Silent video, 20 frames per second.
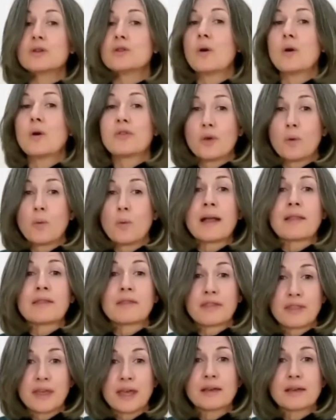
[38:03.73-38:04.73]
not the
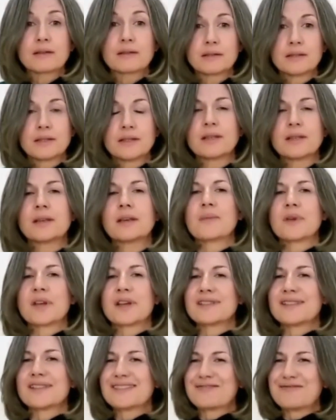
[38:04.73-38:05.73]
one thing,
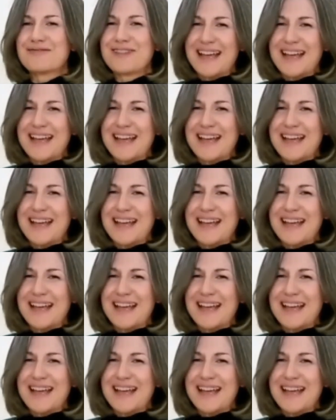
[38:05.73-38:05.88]
because it's